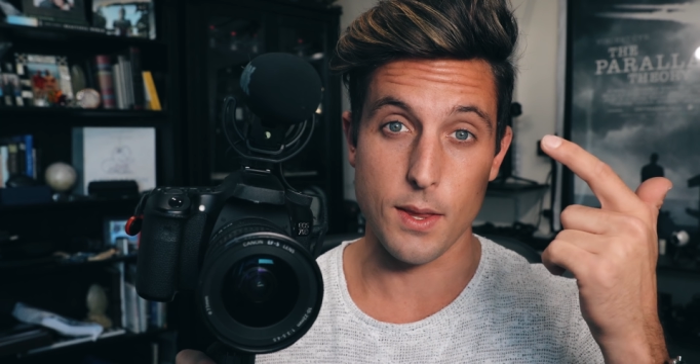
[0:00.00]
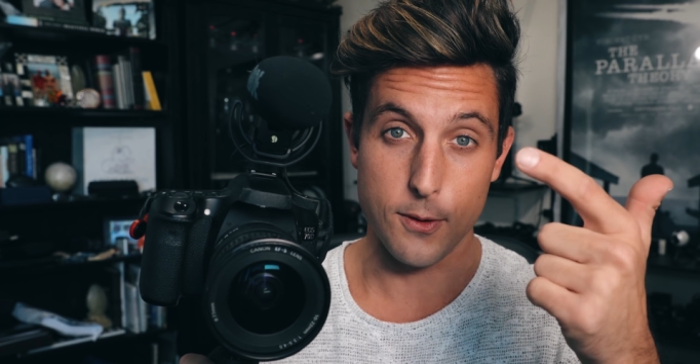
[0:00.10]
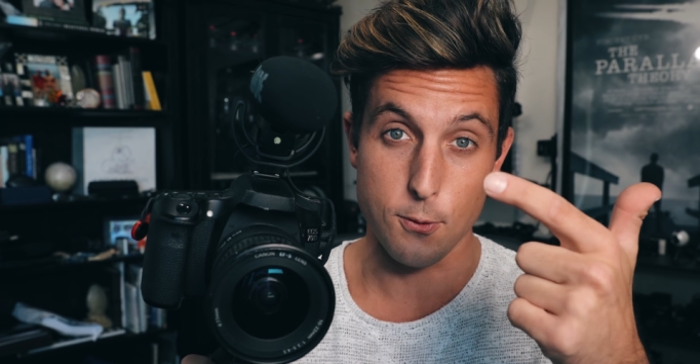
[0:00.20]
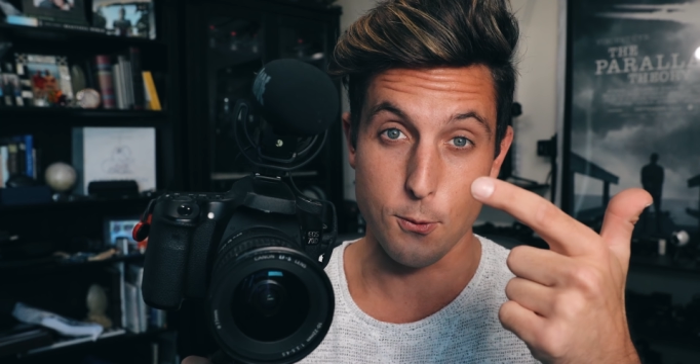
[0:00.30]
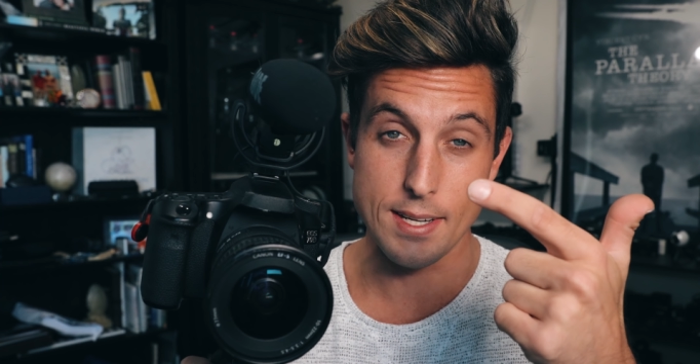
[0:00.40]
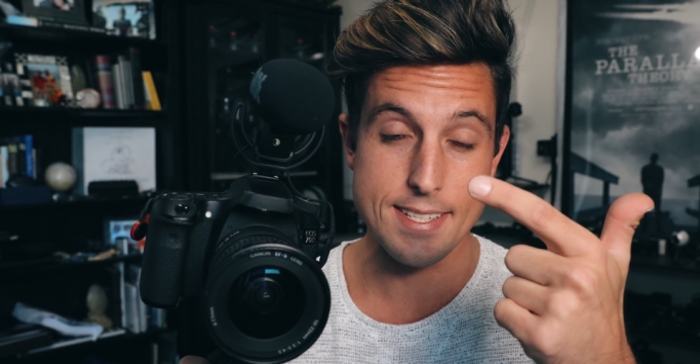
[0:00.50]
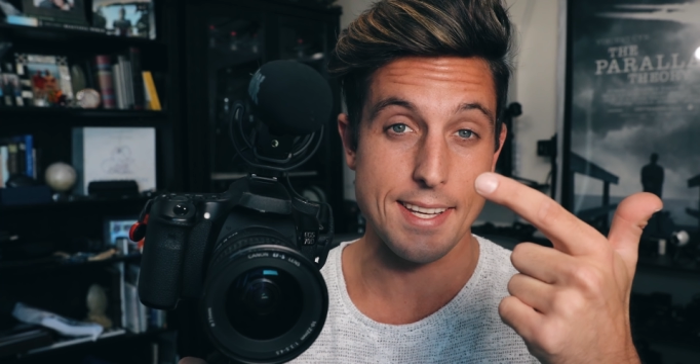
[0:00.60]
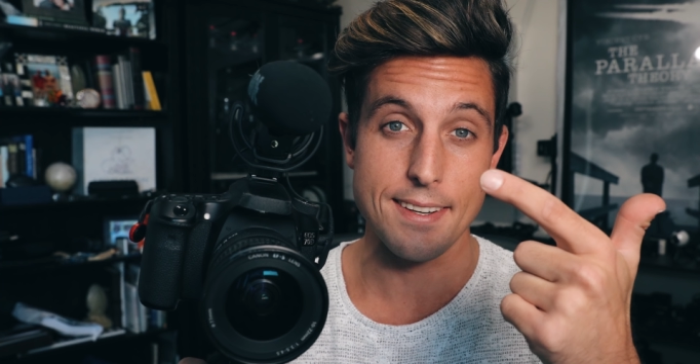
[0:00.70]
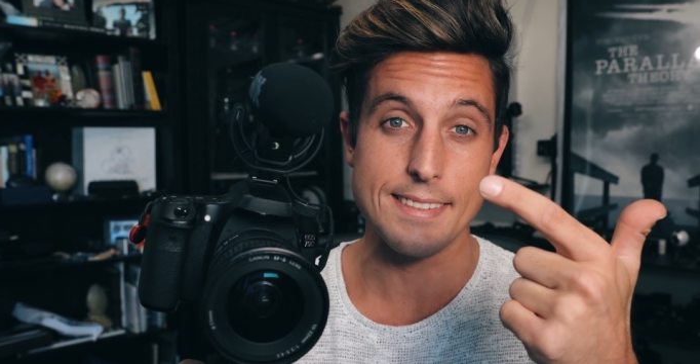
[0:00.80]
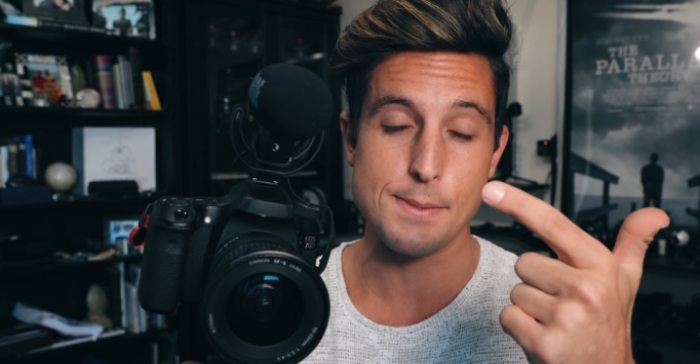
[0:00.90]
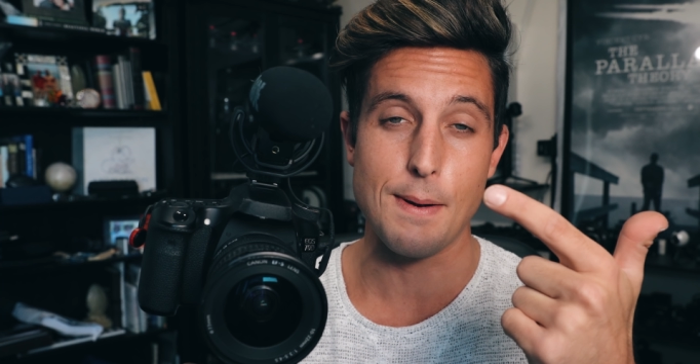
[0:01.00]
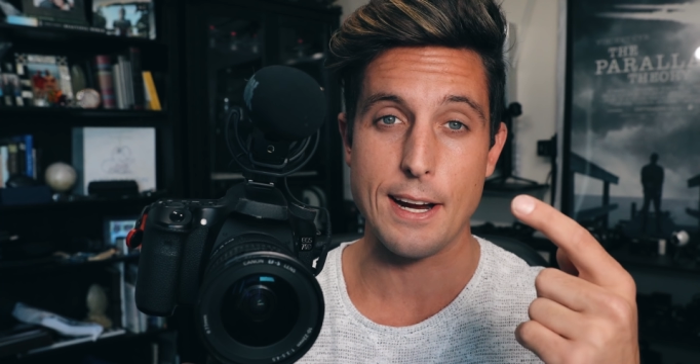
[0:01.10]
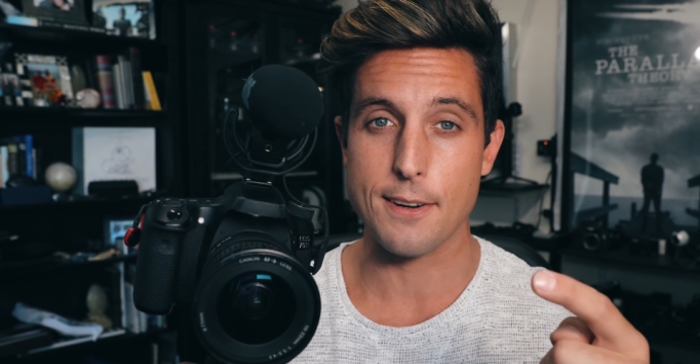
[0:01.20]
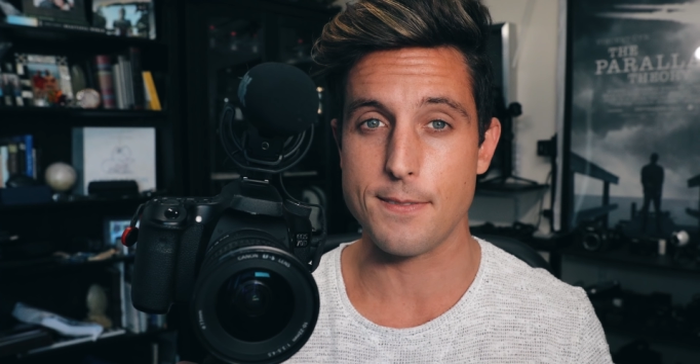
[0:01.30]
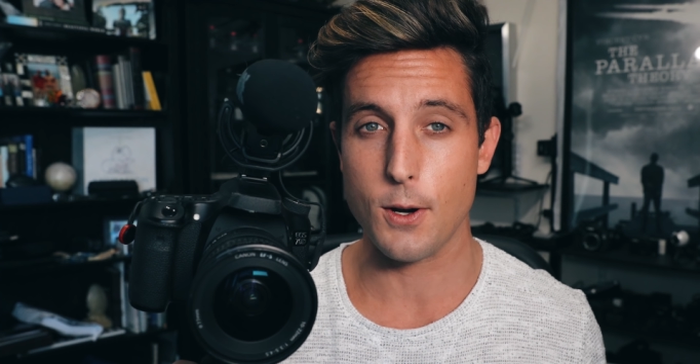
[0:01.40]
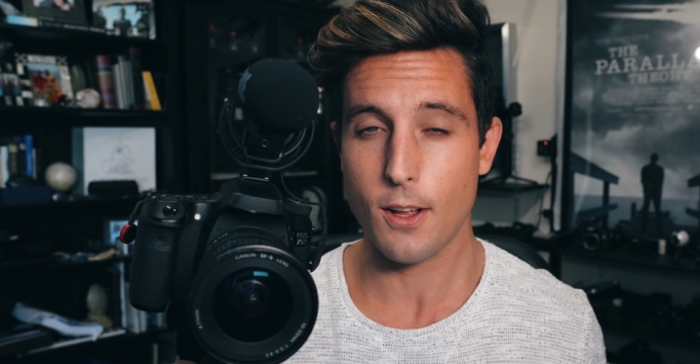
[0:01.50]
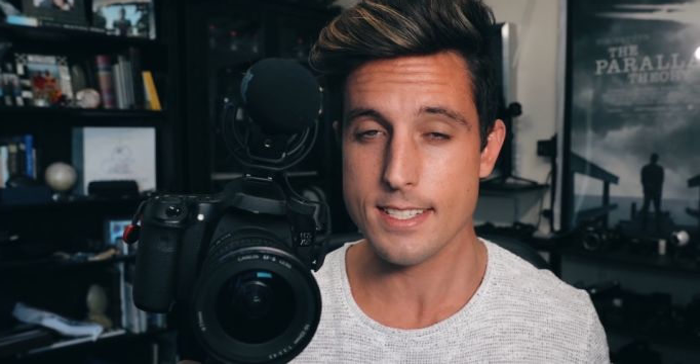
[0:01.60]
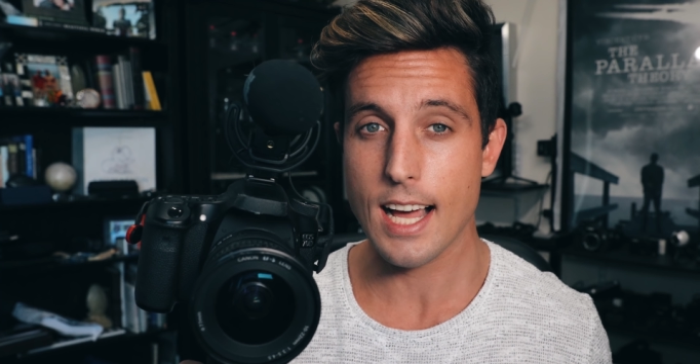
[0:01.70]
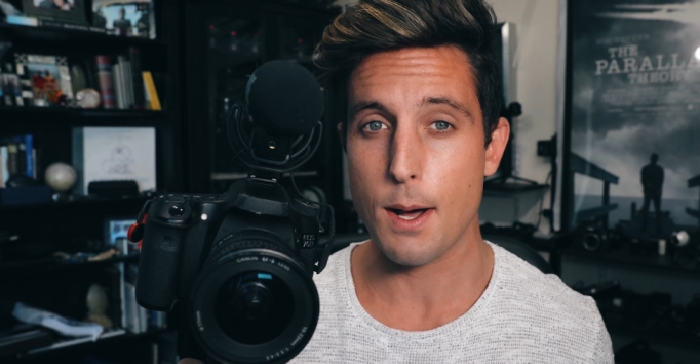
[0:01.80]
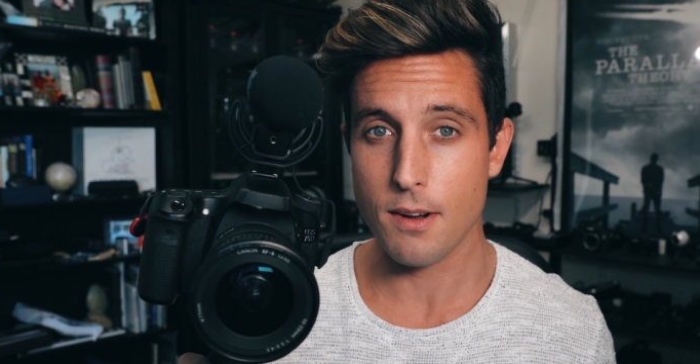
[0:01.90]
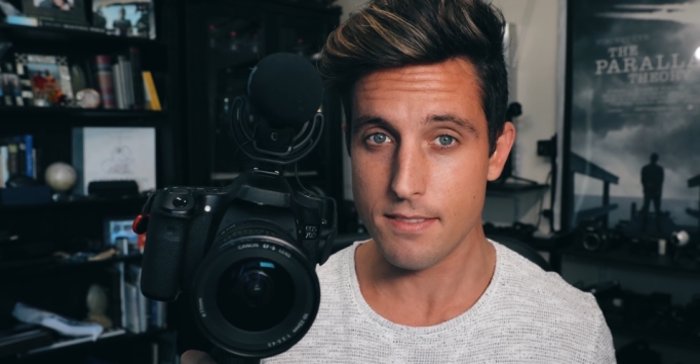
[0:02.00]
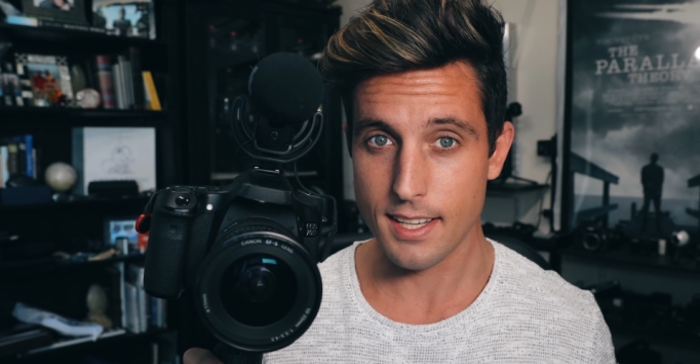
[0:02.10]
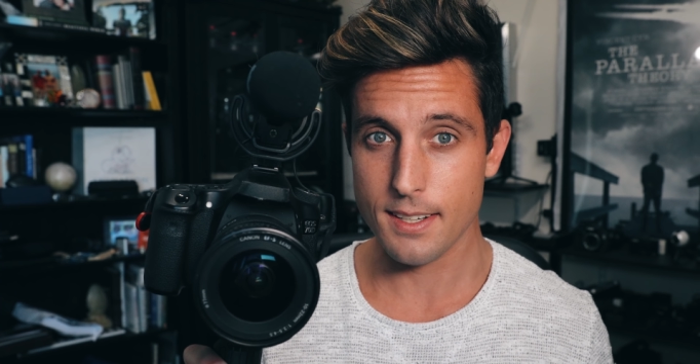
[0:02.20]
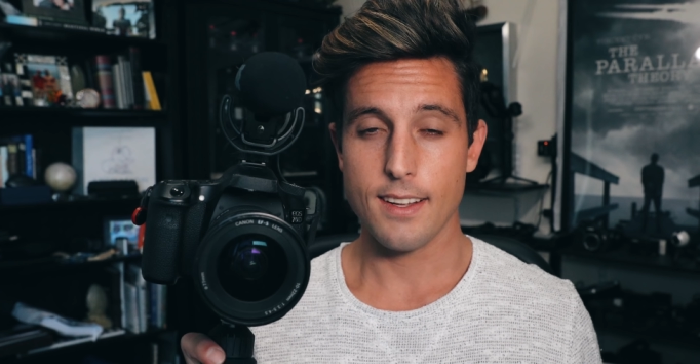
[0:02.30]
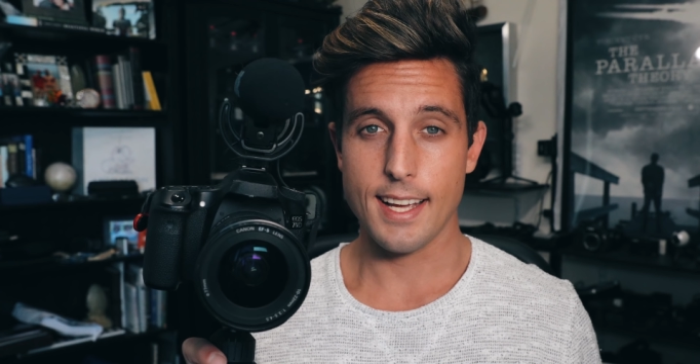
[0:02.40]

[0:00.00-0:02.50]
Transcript: with a ridiculous microphone on top of it.